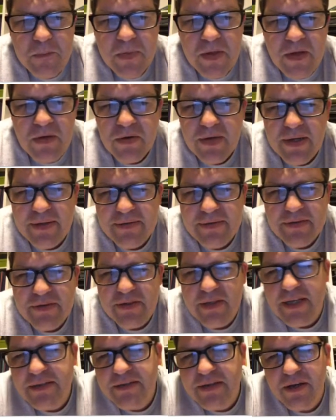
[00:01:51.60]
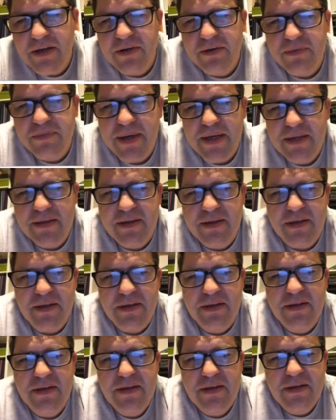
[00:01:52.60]
Okay, so that's how you make the
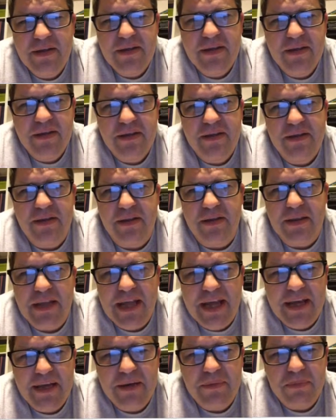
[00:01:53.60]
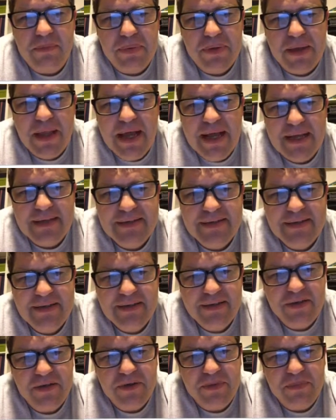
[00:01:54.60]
line plot.
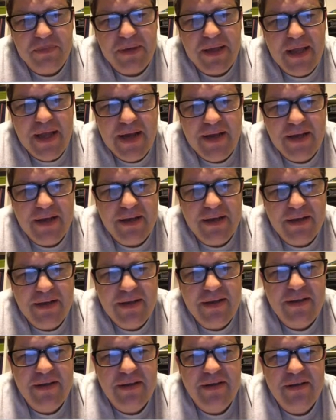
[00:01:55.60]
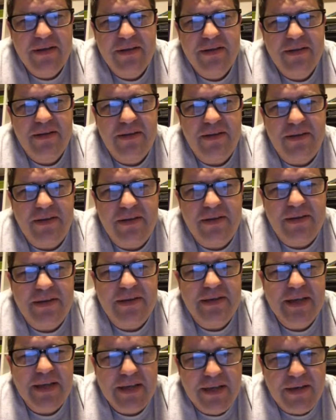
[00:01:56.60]
You're plotting the
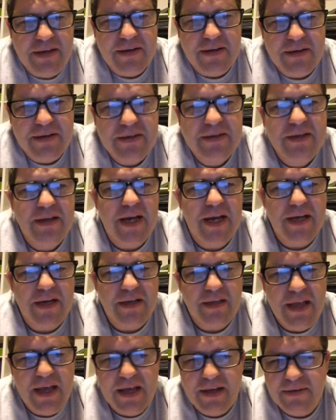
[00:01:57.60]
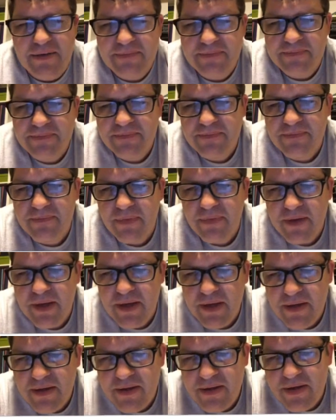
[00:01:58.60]
data on a line.
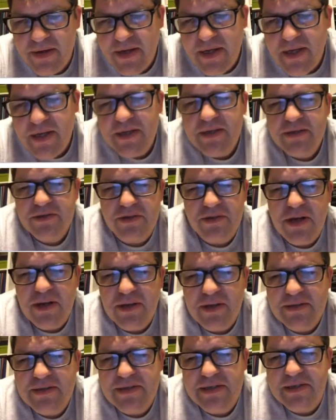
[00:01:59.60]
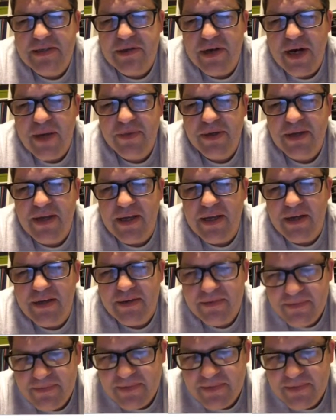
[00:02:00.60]
Okay. So now let's describe the data.